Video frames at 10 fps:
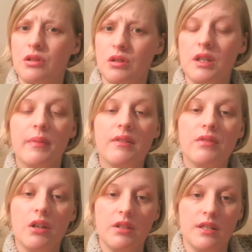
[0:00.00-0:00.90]
you may have
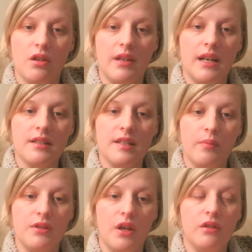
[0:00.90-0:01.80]
noticed on the last
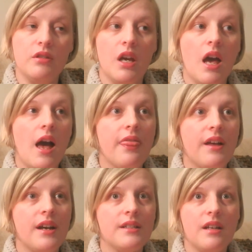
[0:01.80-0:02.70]
episode
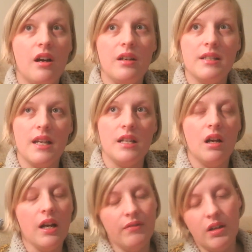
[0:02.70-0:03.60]
that I said
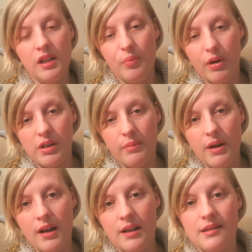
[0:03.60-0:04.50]
I haven't got any project
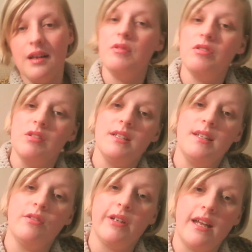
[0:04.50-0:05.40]
bags, I'm using this
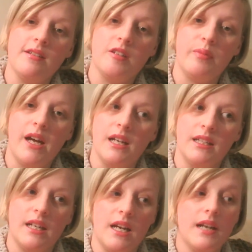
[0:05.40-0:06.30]
organza bag,
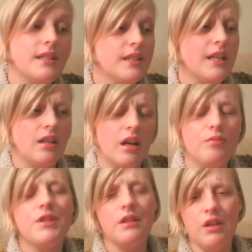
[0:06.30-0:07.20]
and indeed I'm
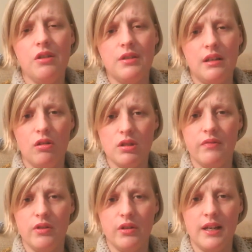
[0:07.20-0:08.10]
still using lots of
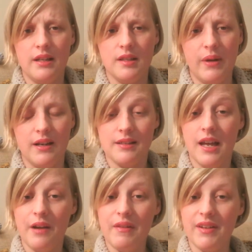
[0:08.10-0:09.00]
organza bags.
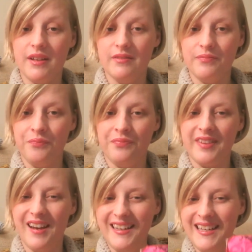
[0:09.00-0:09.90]
However,
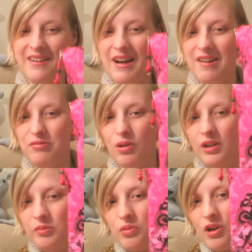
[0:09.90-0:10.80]
I now have
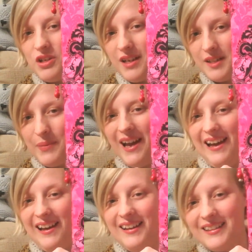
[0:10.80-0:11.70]
one project
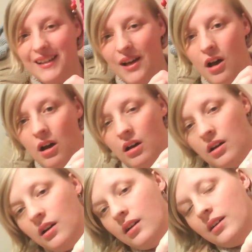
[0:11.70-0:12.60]
bag.
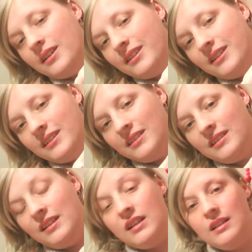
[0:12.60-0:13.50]
Oh,
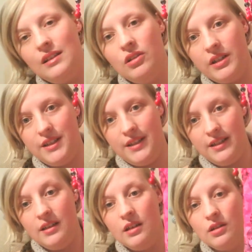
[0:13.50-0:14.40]
look at it,
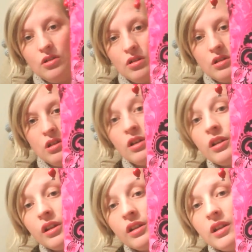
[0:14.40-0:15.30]
just
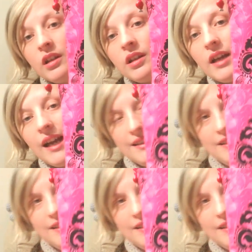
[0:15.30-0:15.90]
look at